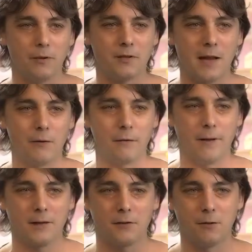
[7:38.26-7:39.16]
more with the sound
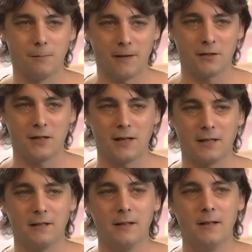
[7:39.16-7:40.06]
effects, the
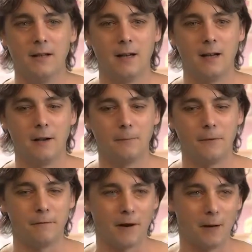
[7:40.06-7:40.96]
mixing,
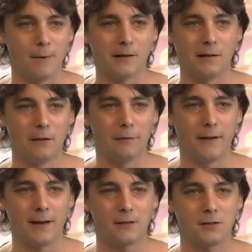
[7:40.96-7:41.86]
the environmental
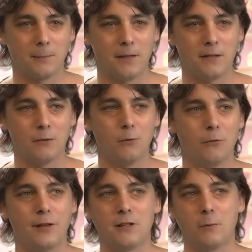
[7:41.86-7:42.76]
effects. I mean, these are
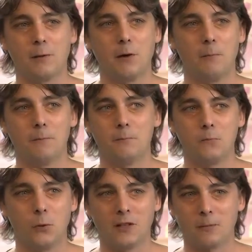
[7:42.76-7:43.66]
all things that we
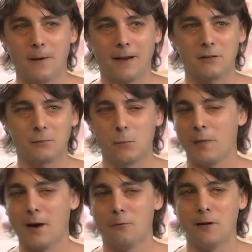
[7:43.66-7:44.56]
come to expect
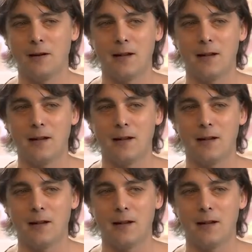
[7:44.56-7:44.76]
without